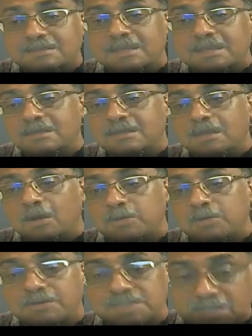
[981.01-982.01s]
then how
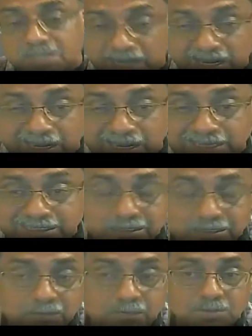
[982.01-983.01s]
he was grilled,
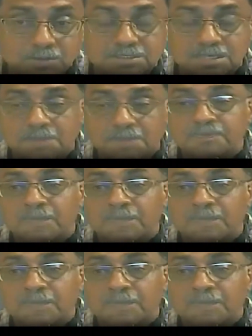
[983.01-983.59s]
or what was the